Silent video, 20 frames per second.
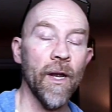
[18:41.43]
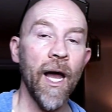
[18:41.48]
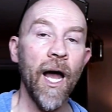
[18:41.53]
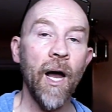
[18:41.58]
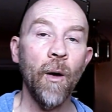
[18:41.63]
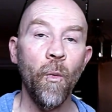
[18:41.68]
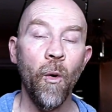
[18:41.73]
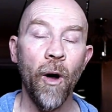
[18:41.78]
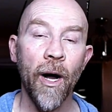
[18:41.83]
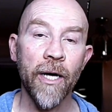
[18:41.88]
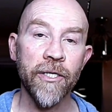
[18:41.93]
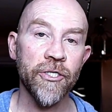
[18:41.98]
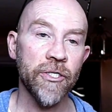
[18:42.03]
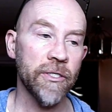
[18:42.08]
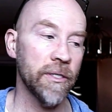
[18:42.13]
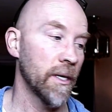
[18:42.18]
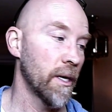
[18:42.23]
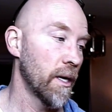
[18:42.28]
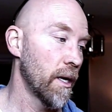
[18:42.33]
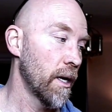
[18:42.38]
I
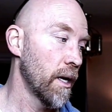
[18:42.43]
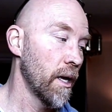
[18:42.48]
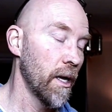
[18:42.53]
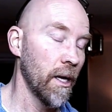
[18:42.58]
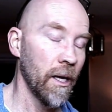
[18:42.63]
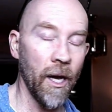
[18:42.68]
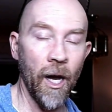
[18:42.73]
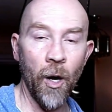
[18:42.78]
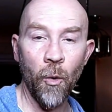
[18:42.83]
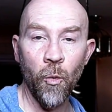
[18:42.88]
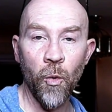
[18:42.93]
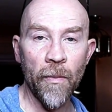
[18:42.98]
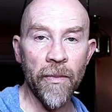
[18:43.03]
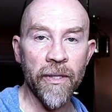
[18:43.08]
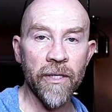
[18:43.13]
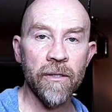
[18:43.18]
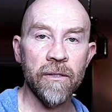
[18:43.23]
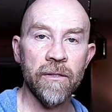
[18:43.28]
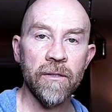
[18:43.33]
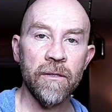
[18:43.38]
watched a
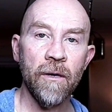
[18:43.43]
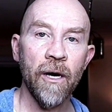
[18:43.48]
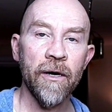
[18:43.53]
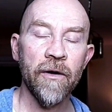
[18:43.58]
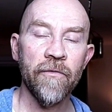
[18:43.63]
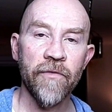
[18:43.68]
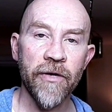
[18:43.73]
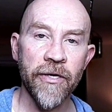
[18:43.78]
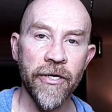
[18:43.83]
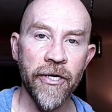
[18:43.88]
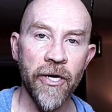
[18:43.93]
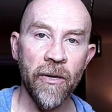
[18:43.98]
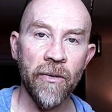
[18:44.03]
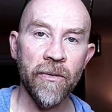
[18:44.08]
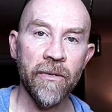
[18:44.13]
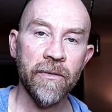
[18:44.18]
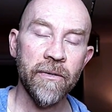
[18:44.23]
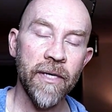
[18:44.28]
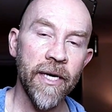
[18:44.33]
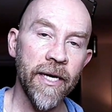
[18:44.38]
woman on a
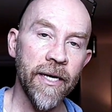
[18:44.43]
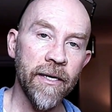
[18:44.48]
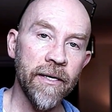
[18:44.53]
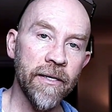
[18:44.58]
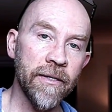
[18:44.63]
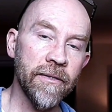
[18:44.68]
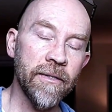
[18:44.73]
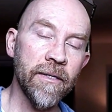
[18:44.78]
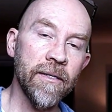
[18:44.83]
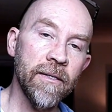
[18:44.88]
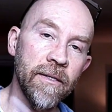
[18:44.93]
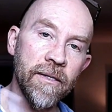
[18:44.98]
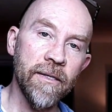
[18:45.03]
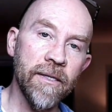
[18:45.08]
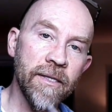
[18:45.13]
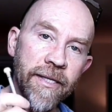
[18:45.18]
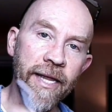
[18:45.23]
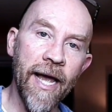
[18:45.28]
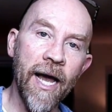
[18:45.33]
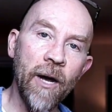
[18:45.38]
video, and
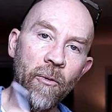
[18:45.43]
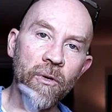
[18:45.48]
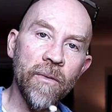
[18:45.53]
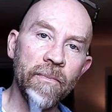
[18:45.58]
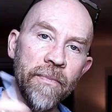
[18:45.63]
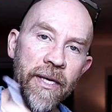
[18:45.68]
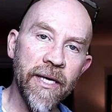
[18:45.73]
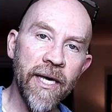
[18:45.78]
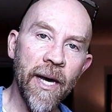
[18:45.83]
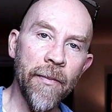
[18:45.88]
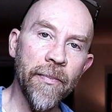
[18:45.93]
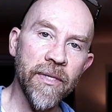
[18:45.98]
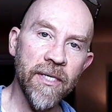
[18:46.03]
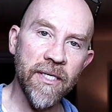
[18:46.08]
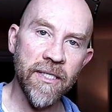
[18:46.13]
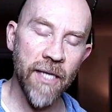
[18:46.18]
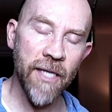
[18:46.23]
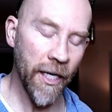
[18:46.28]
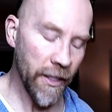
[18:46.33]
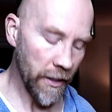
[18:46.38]
that will be up in a
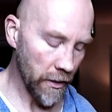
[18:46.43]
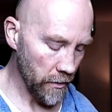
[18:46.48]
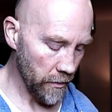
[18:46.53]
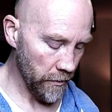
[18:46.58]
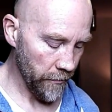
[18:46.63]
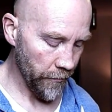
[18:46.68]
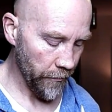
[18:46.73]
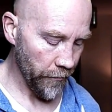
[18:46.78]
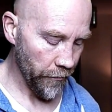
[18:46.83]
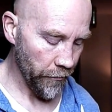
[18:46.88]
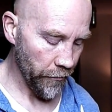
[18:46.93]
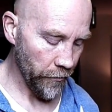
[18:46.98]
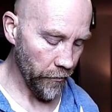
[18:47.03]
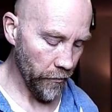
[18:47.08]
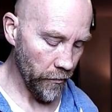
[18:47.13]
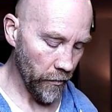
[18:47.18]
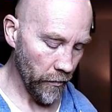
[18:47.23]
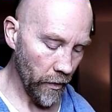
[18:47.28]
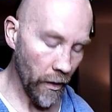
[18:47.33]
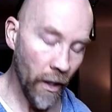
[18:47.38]
second,
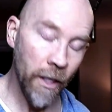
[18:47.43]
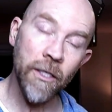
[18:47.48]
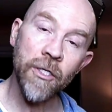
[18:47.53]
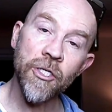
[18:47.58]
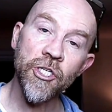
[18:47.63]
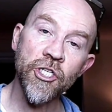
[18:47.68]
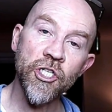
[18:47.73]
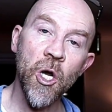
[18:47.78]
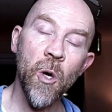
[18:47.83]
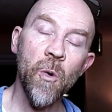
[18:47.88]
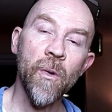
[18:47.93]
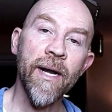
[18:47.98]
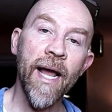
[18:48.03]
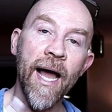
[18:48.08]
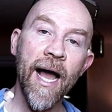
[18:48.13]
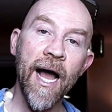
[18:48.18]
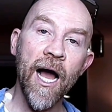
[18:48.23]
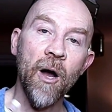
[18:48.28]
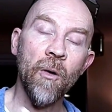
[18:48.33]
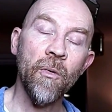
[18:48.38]
showing
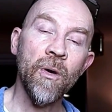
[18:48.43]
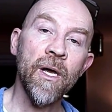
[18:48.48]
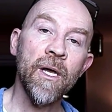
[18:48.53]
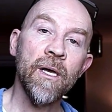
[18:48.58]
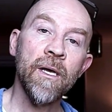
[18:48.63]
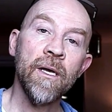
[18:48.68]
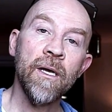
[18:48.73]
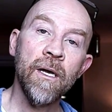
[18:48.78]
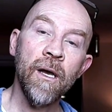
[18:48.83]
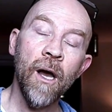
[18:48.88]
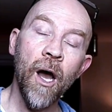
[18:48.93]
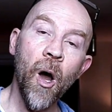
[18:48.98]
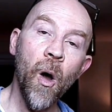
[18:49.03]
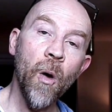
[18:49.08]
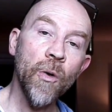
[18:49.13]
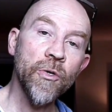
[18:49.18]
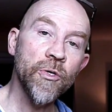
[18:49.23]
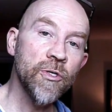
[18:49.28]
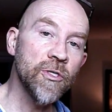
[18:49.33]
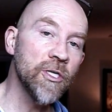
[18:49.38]
how, oh,
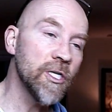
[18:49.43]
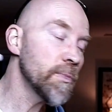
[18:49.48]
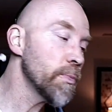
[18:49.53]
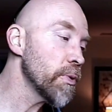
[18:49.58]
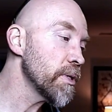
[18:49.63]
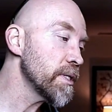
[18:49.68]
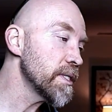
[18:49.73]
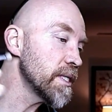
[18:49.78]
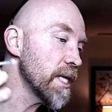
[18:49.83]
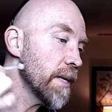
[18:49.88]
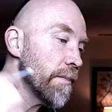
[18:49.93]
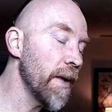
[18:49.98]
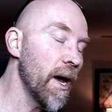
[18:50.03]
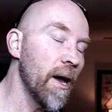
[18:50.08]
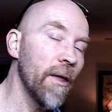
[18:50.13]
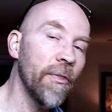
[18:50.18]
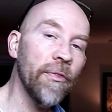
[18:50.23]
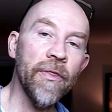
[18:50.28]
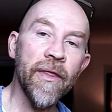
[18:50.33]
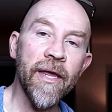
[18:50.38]
you just put it in the
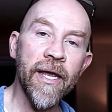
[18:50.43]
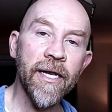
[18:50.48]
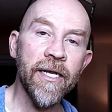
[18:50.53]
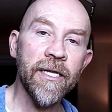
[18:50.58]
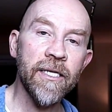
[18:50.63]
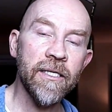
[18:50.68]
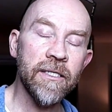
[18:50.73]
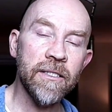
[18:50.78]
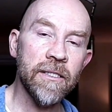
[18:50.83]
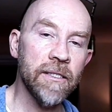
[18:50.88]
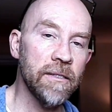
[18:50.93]
mouth and